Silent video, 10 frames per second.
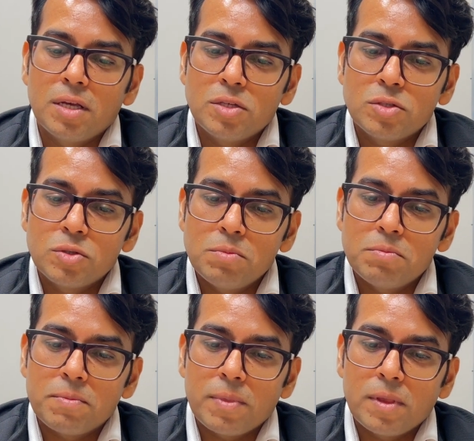So
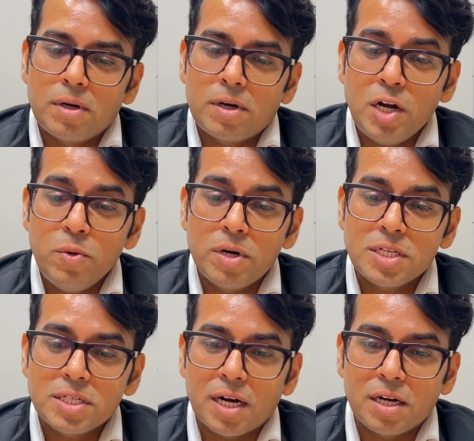try to
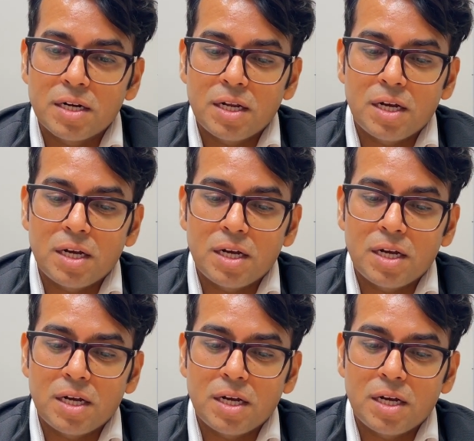understand